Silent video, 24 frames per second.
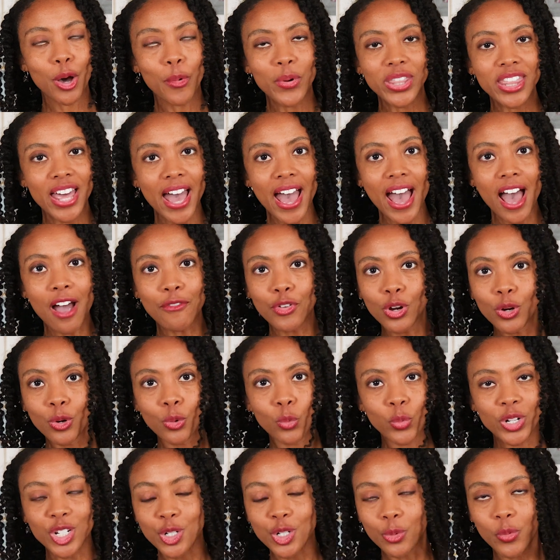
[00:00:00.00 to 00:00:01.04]
Go with
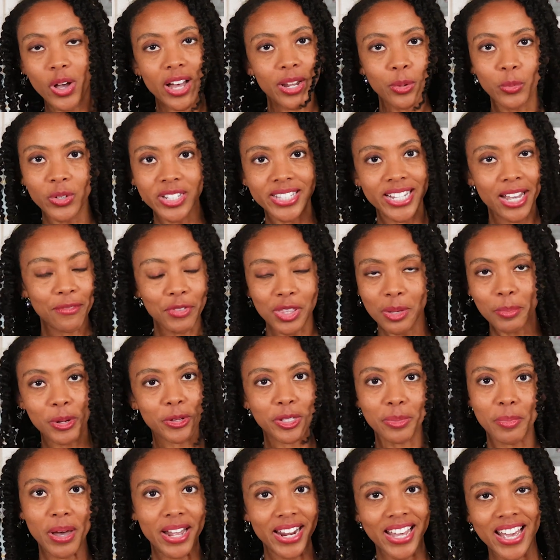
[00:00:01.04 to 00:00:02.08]
ever which one will save you the
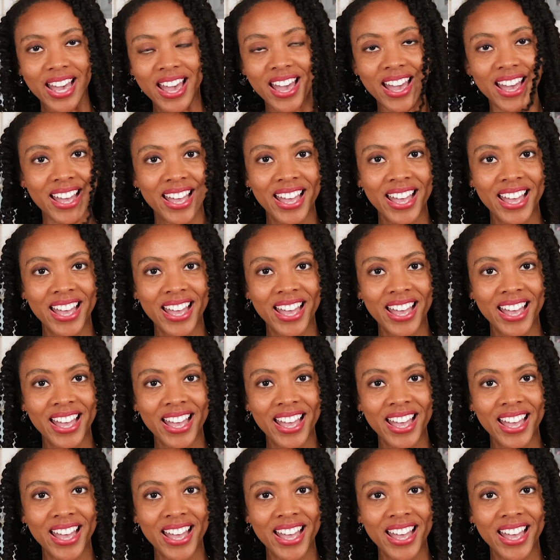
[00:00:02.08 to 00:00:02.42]
most money.